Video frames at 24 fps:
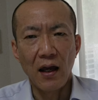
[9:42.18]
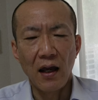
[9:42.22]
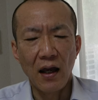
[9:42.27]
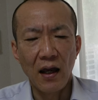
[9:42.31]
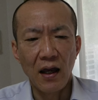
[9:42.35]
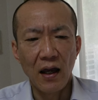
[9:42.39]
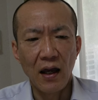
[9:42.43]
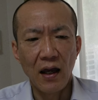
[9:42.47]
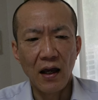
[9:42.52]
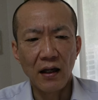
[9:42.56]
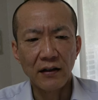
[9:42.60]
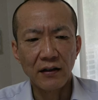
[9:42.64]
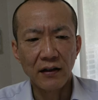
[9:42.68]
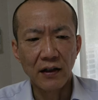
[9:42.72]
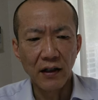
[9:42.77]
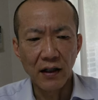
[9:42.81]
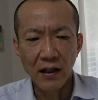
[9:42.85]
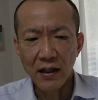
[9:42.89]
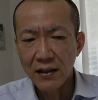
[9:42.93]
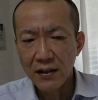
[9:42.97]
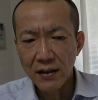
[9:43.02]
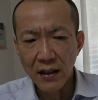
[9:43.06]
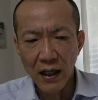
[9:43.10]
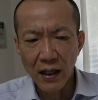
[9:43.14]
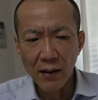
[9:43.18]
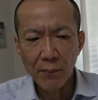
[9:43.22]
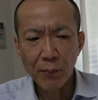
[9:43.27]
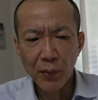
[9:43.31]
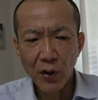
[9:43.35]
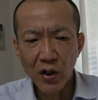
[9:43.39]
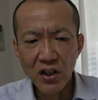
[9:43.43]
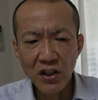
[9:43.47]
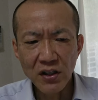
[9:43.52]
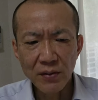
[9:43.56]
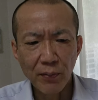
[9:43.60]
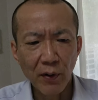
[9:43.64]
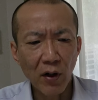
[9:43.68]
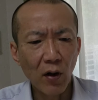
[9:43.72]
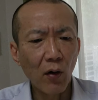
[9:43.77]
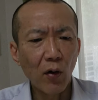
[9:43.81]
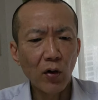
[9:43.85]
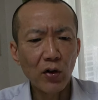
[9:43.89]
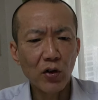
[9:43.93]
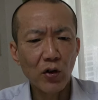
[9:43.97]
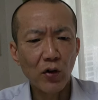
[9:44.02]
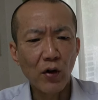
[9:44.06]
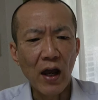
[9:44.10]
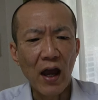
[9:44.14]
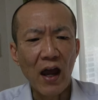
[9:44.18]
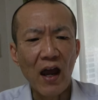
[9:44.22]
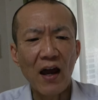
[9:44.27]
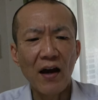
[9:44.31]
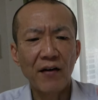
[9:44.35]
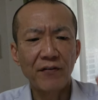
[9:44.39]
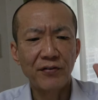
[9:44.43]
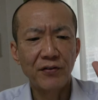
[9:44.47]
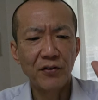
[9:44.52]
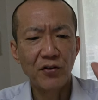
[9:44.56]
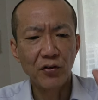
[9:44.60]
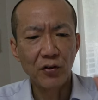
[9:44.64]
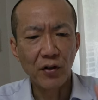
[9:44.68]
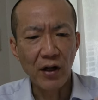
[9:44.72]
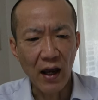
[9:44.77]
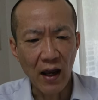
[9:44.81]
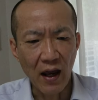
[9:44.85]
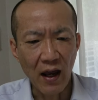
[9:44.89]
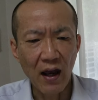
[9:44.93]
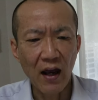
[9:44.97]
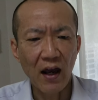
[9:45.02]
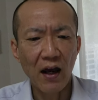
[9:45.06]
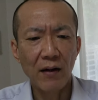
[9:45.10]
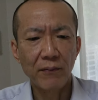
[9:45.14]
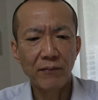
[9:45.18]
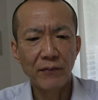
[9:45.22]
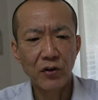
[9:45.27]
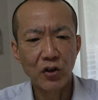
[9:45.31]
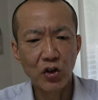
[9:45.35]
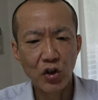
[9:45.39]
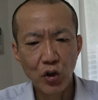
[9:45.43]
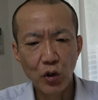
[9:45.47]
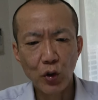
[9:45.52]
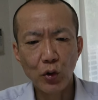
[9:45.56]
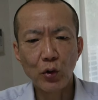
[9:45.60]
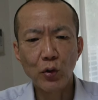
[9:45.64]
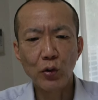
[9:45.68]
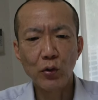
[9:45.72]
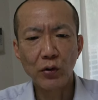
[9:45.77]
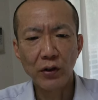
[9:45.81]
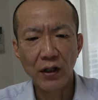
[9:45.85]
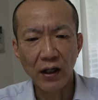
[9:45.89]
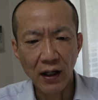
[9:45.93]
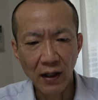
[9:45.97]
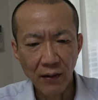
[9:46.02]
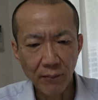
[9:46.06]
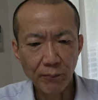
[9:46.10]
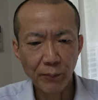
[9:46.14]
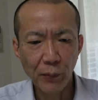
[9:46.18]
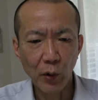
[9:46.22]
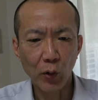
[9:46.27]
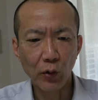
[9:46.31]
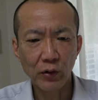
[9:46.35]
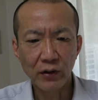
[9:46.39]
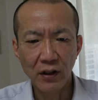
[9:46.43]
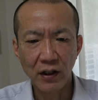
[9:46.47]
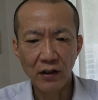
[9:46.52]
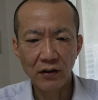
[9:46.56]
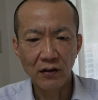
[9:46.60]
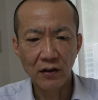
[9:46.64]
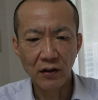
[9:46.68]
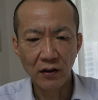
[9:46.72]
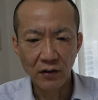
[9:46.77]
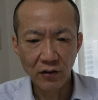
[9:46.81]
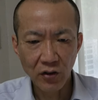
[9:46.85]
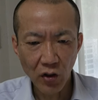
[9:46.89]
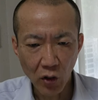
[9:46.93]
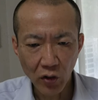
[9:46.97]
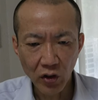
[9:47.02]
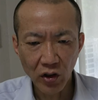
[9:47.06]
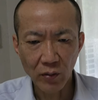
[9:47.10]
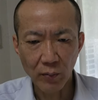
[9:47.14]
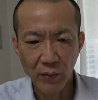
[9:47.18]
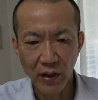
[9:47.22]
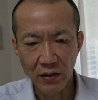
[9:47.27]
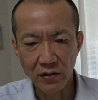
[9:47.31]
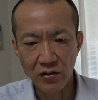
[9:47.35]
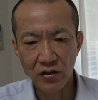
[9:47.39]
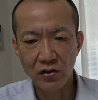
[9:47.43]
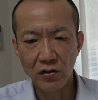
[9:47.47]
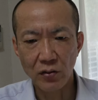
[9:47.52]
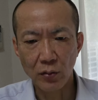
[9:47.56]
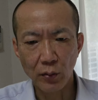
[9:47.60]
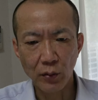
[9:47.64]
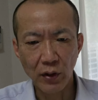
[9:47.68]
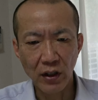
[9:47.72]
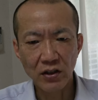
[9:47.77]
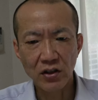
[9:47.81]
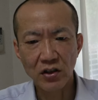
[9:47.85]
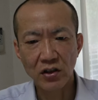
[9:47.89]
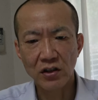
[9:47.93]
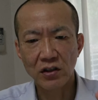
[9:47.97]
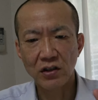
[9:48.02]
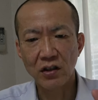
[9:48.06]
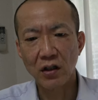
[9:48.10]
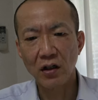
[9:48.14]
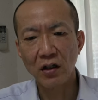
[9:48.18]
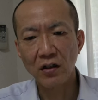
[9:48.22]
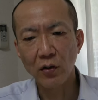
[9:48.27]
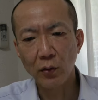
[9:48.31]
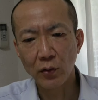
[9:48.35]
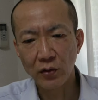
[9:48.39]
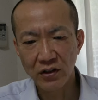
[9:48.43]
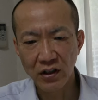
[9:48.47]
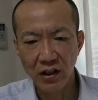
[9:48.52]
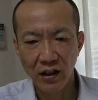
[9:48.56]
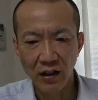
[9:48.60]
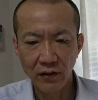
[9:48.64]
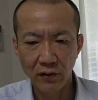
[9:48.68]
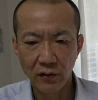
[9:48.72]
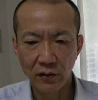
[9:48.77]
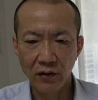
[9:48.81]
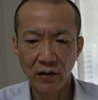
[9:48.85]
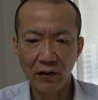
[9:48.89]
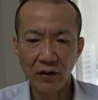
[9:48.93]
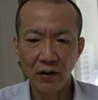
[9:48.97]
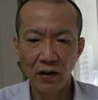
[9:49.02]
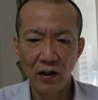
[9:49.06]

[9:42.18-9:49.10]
And in principle, you have to have two important documents to register your title,